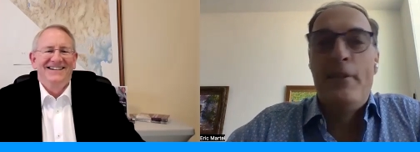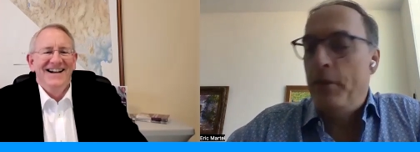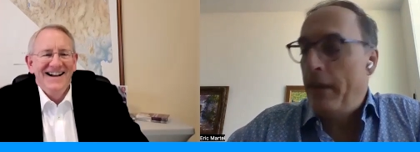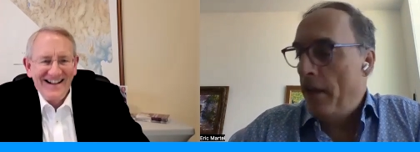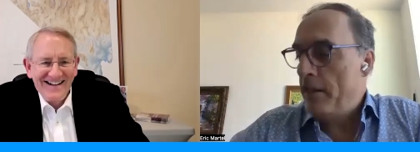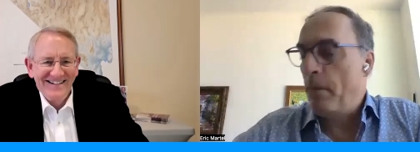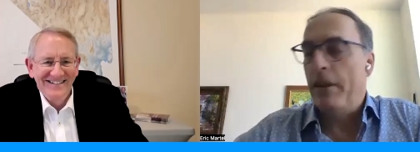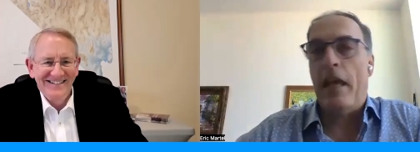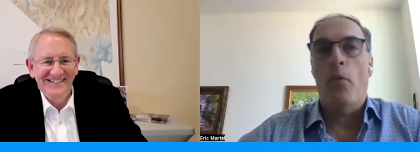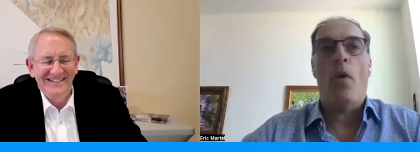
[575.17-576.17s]
Speaker 1: so, tell us
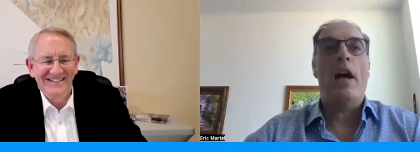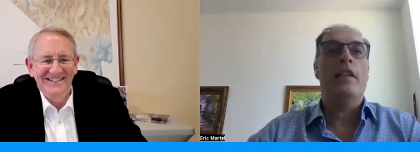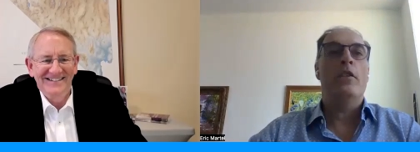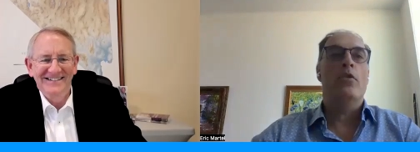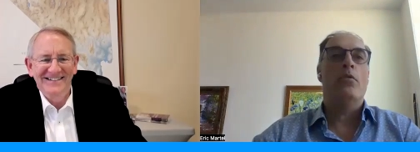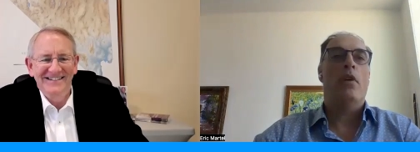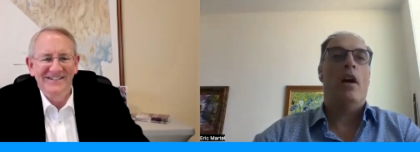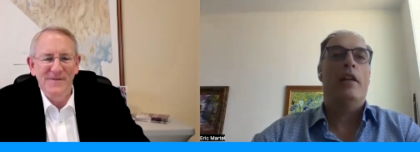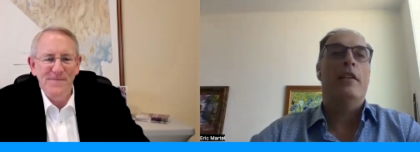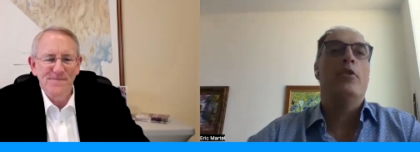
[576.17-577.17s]
about that. Why did you
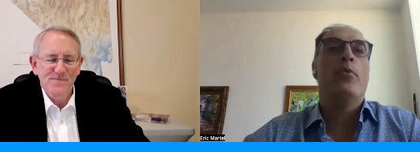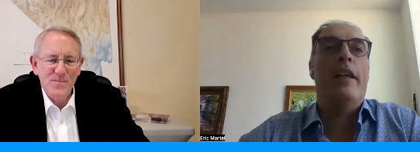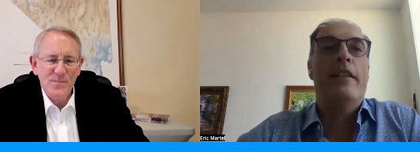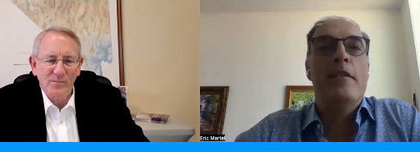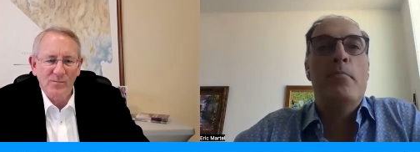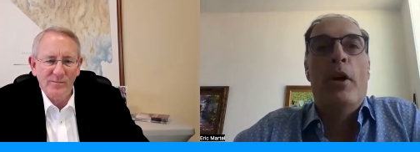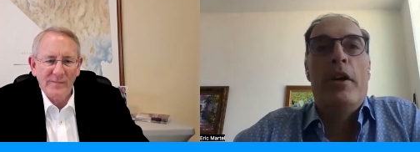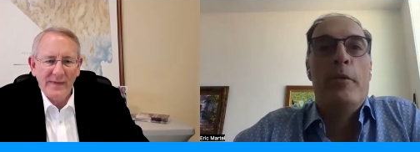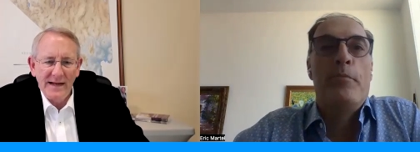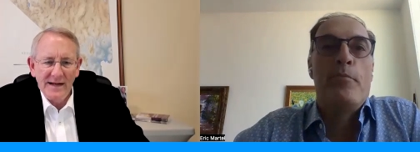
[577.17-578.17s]
uh, did you write this book?
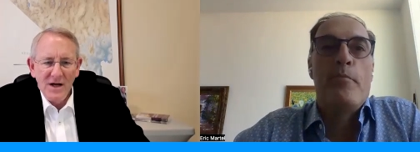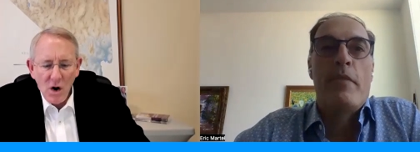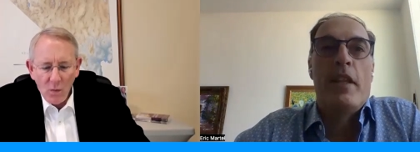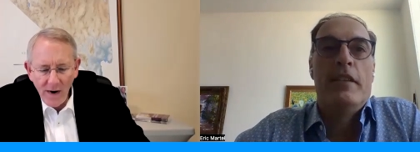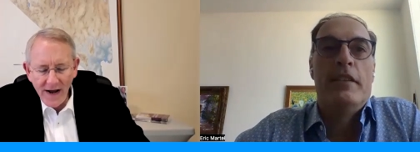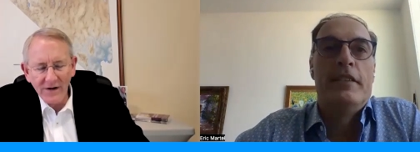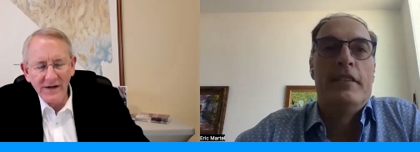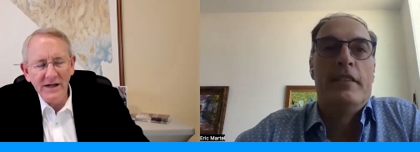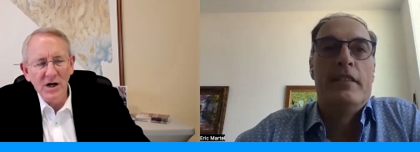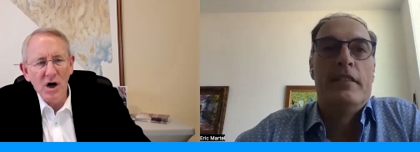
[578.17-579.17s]
Speaker 2: Well,
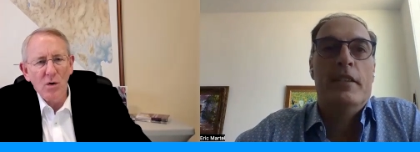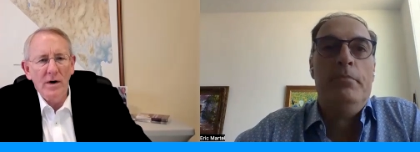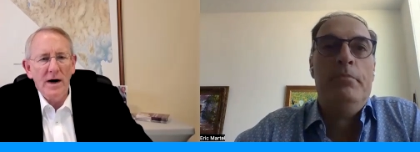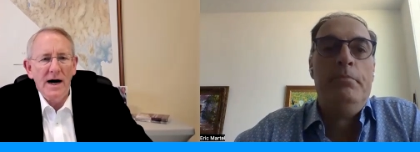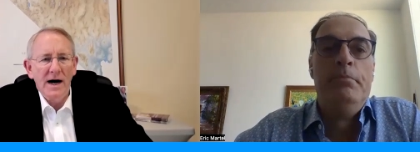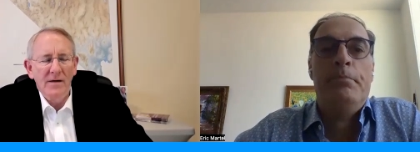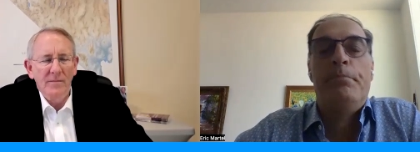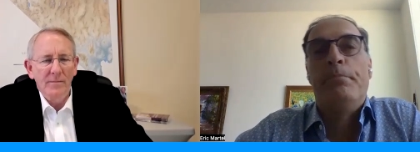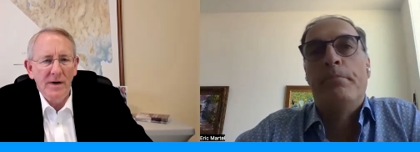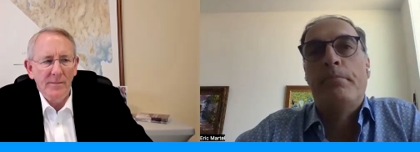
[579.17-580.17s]
you know, uh,
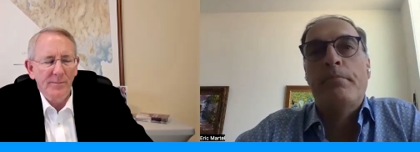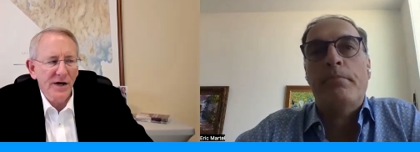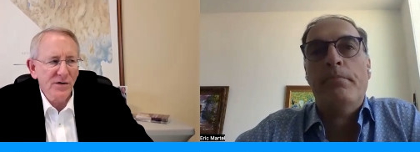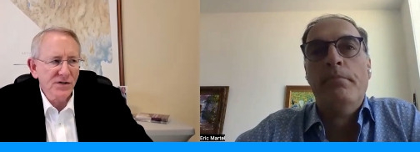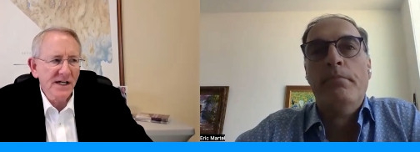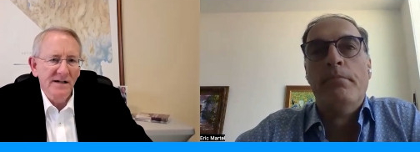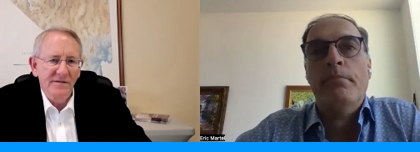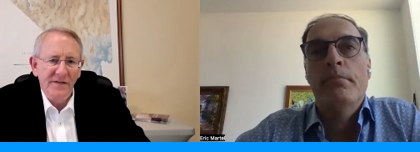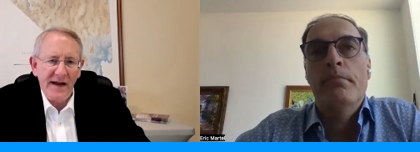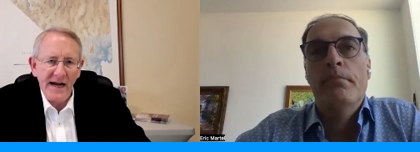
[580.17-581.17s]
piercing
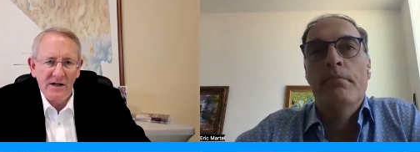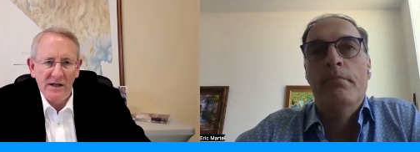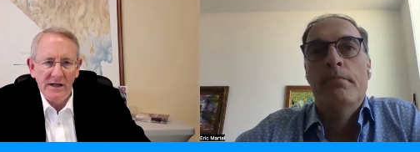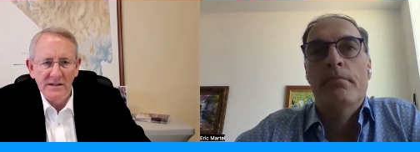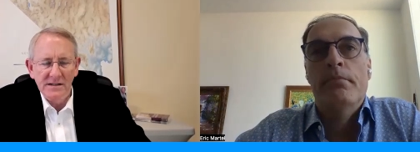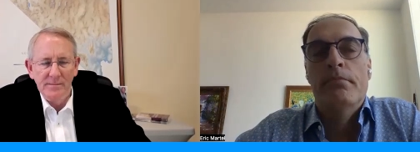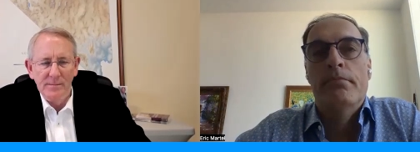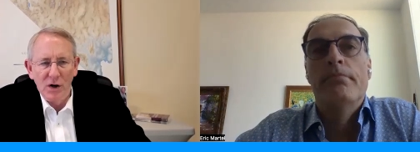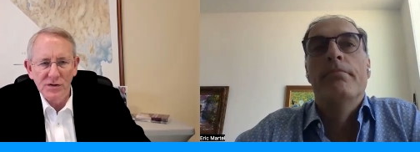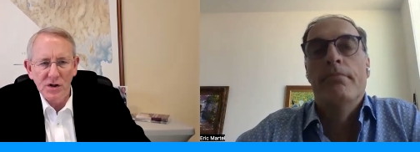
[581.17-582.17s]
the veil is the
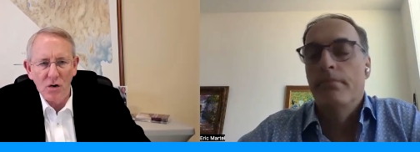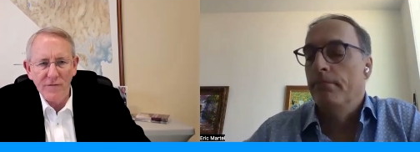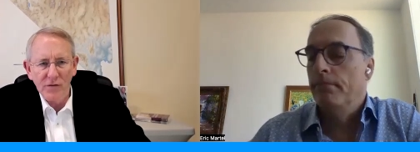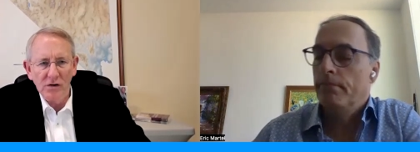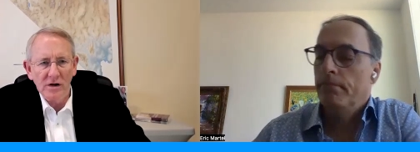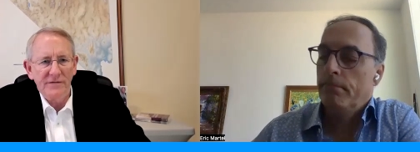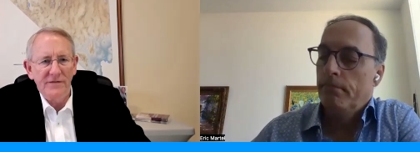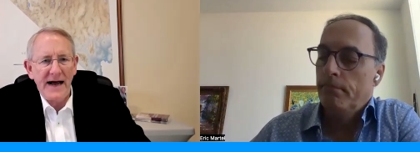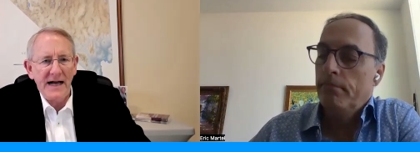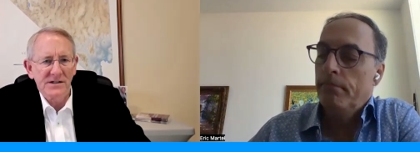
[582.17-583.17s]
most overlooked
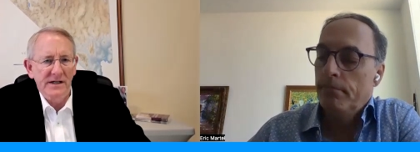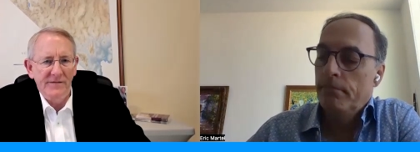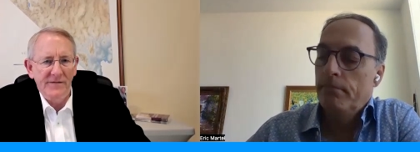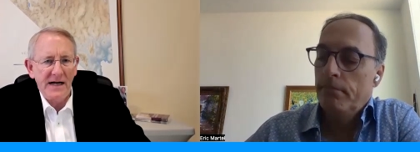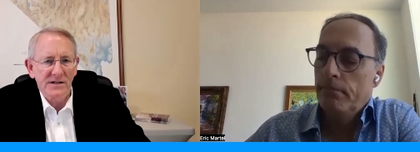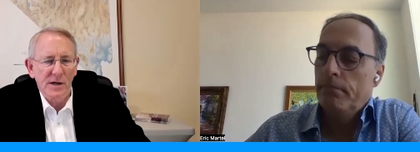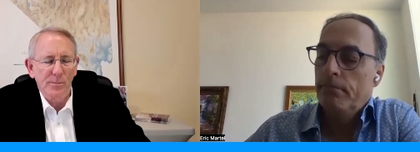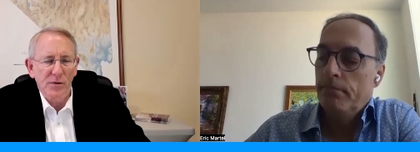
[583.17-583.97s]
facet of asset